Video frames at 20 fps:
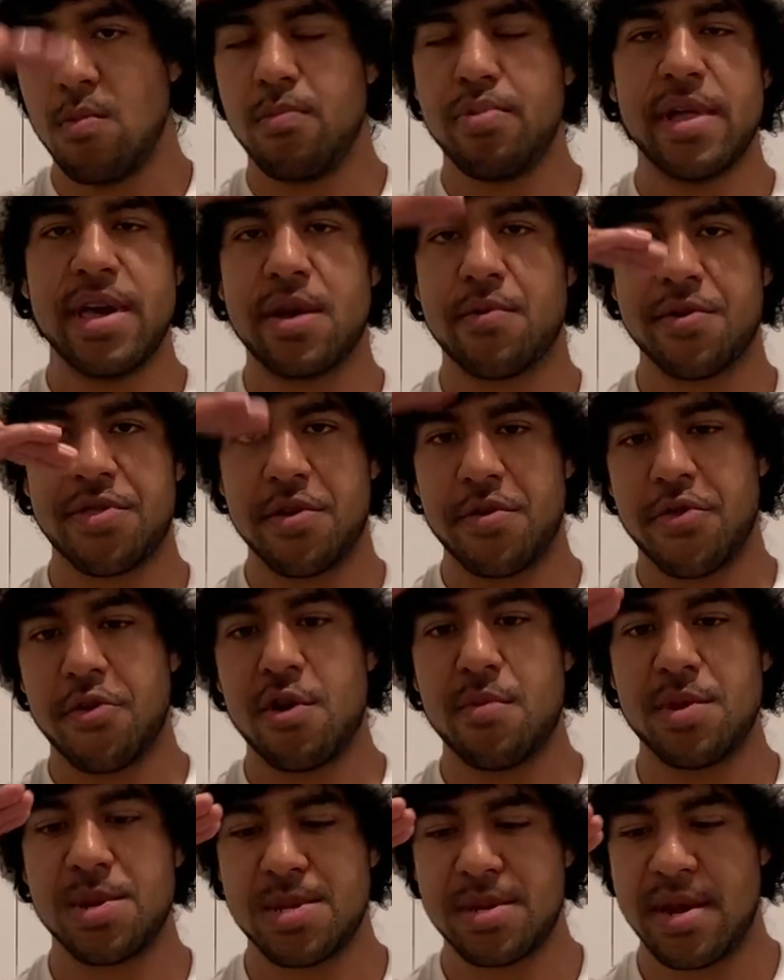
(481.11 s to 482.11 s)
playing with your
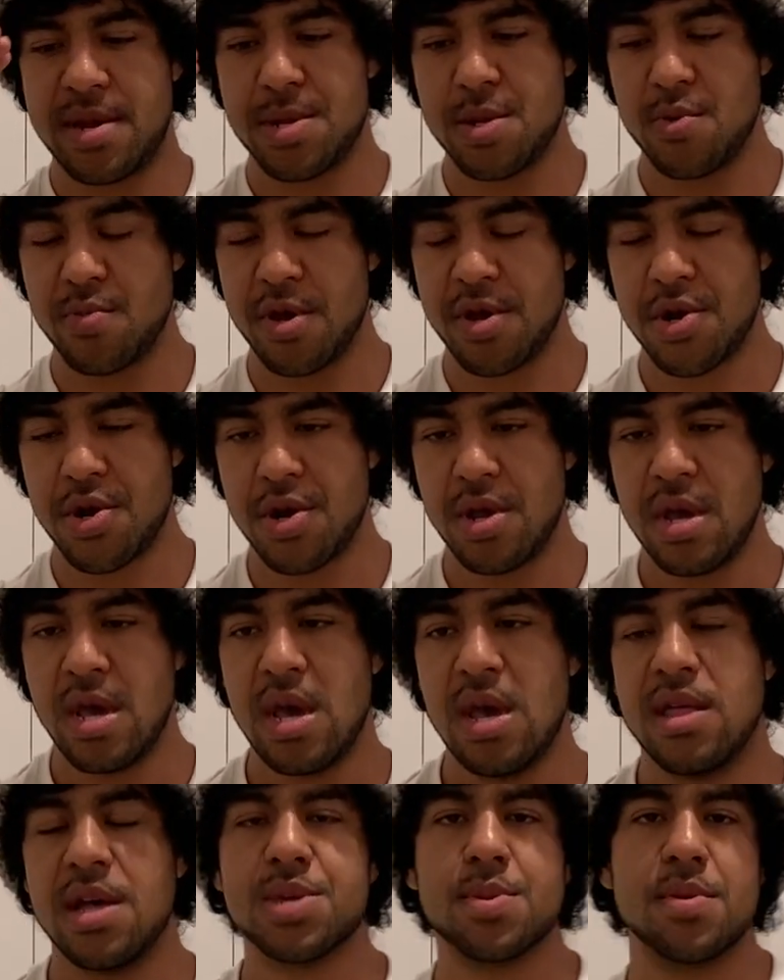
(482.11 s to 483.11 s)
thermostat too much.
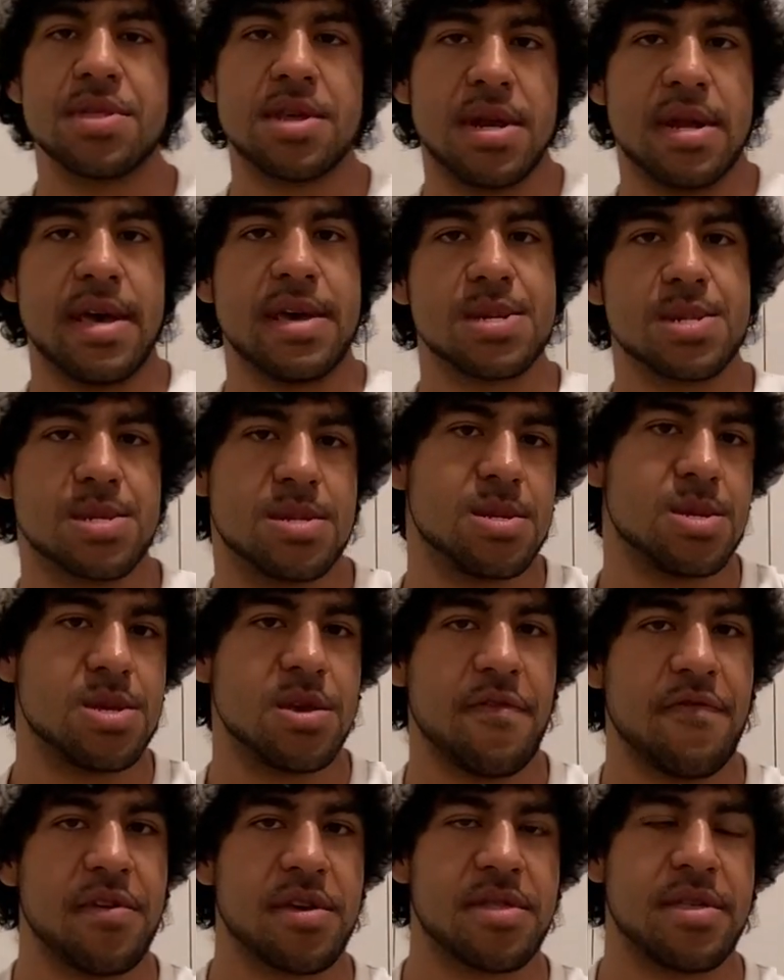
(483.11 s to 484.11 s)
That's why the Nest and
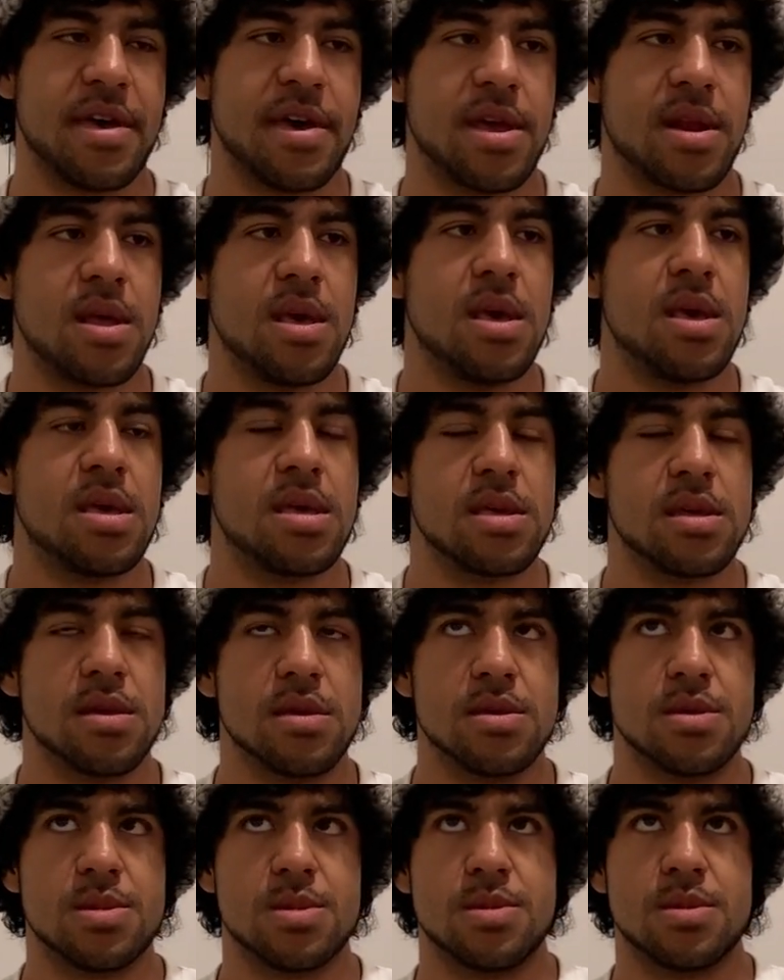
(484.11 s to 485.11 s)
stuff like that
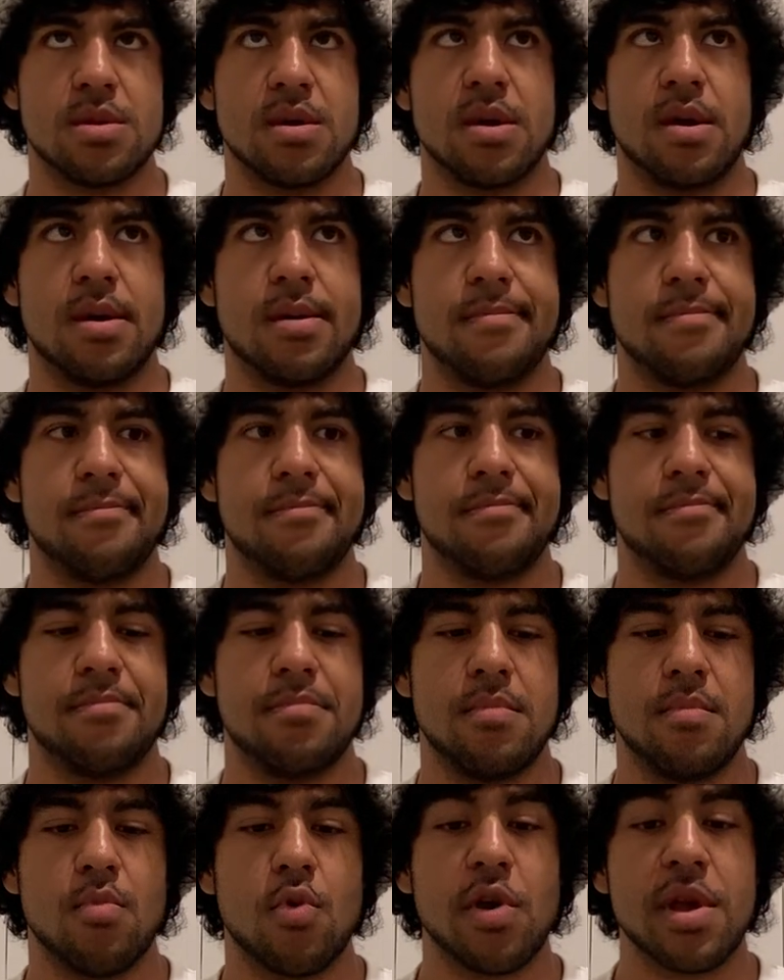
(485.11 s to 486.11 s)
is
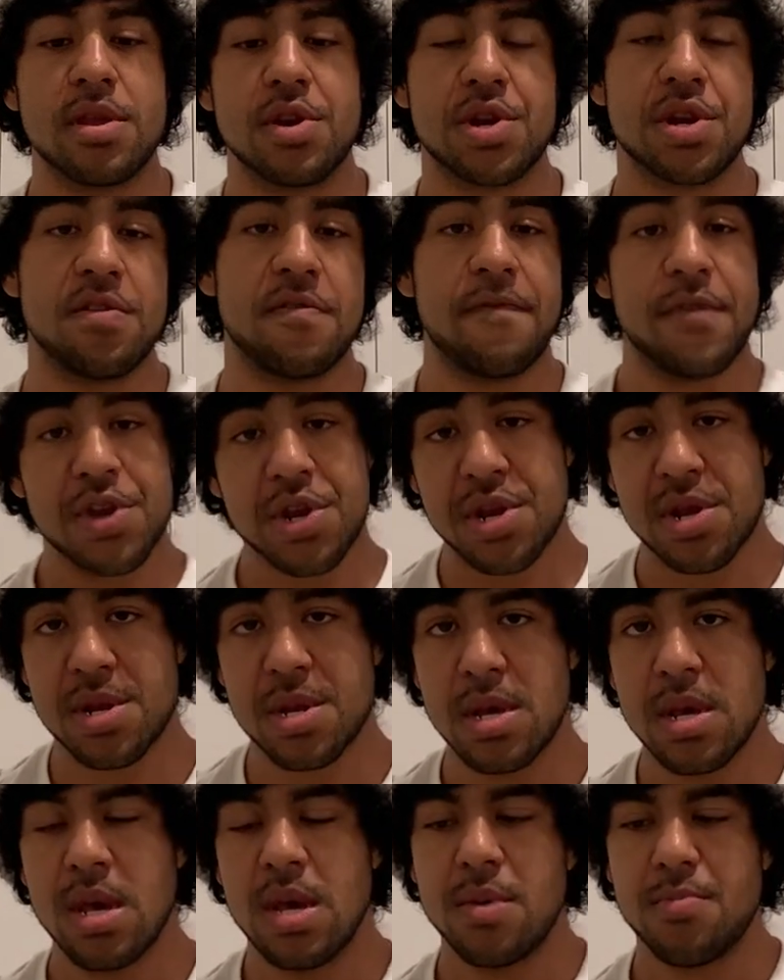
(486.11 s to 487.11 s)
more energy
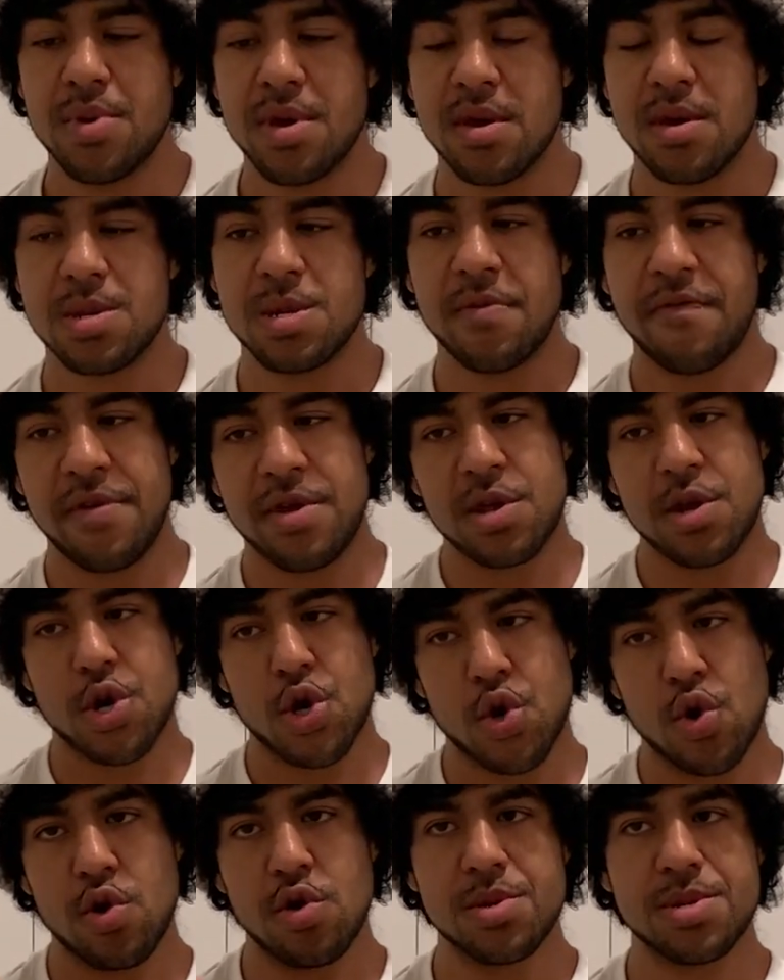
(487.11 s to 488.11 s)
efficient, because if it
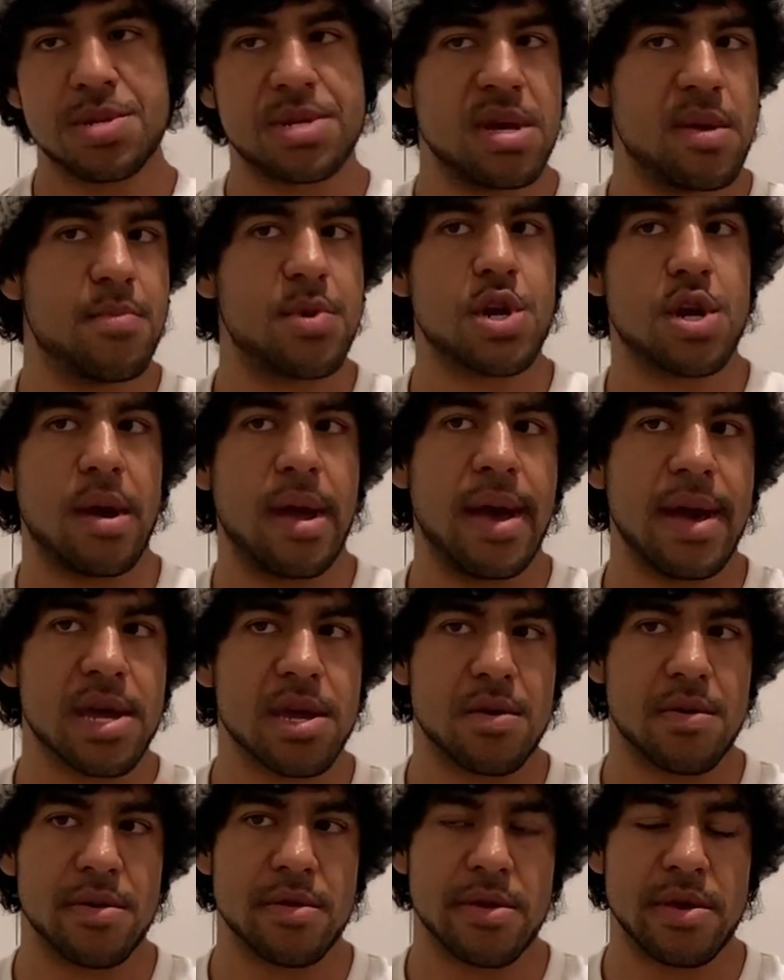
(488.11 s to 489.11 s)
controls the temperature
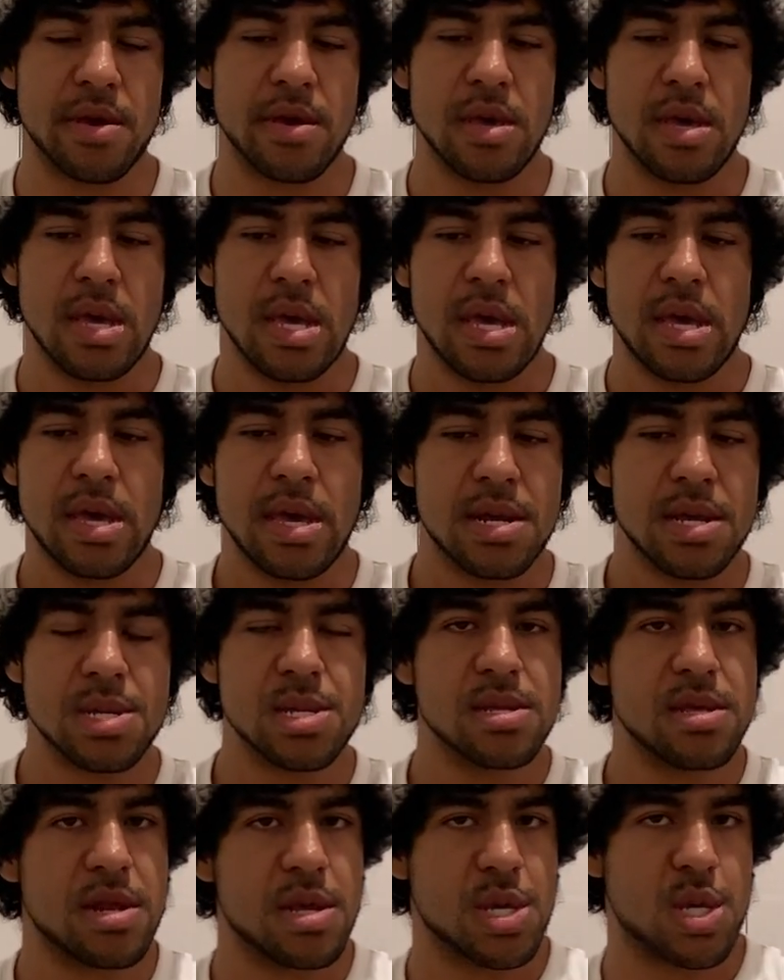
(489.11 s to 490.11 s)
accurately and
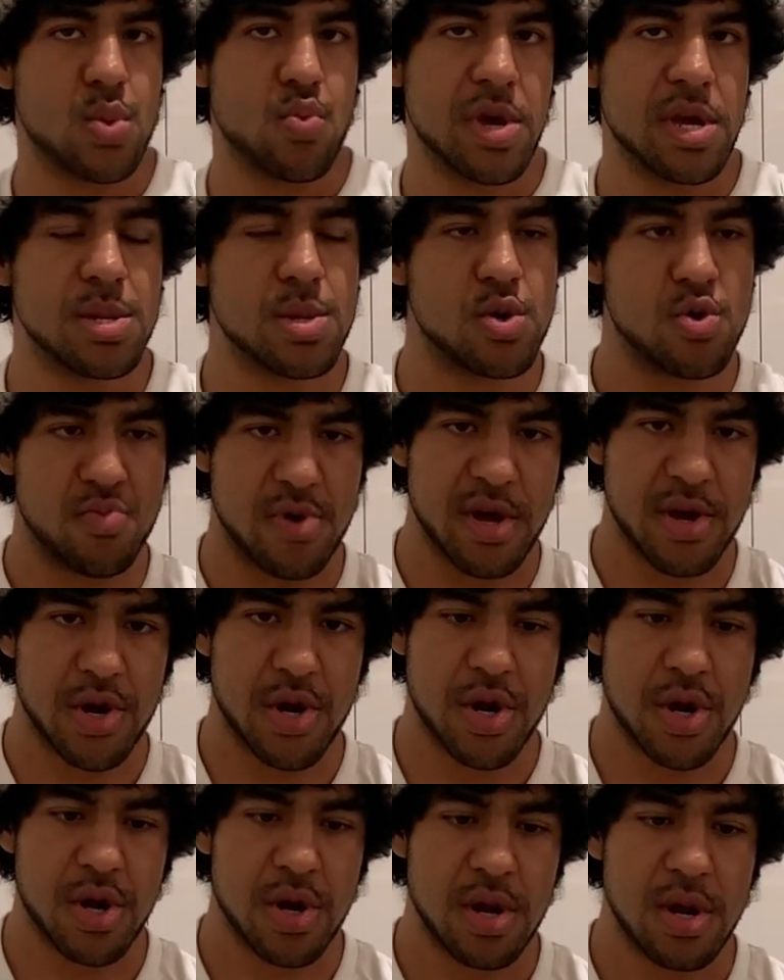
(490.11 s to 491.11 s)
doesn't let it swing too
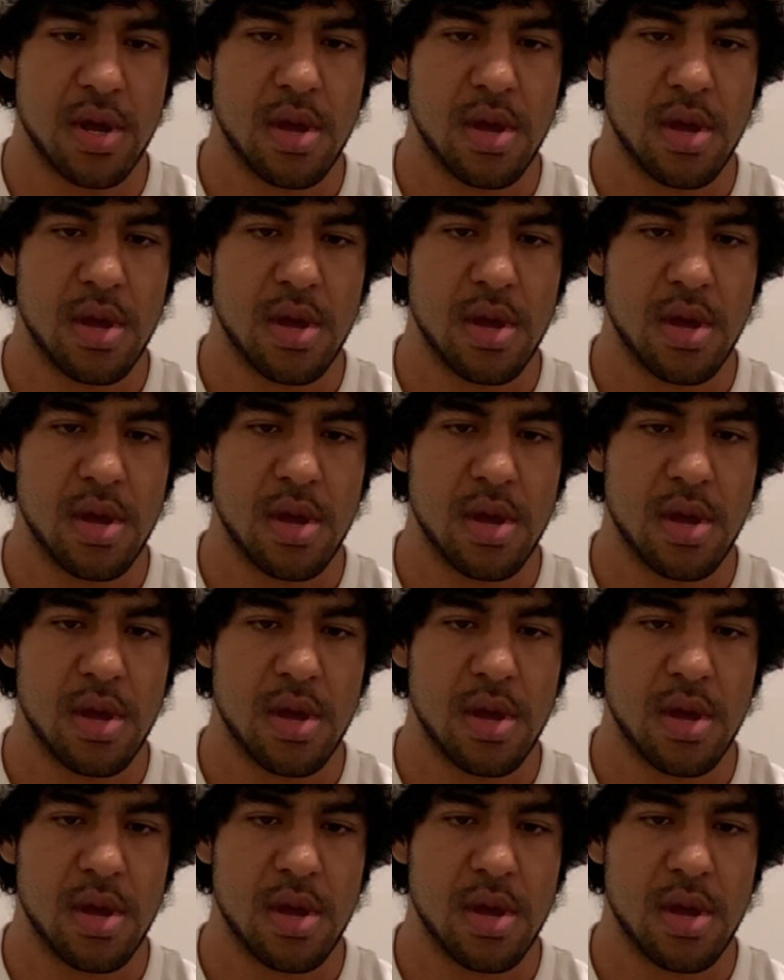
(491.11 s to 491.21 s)
much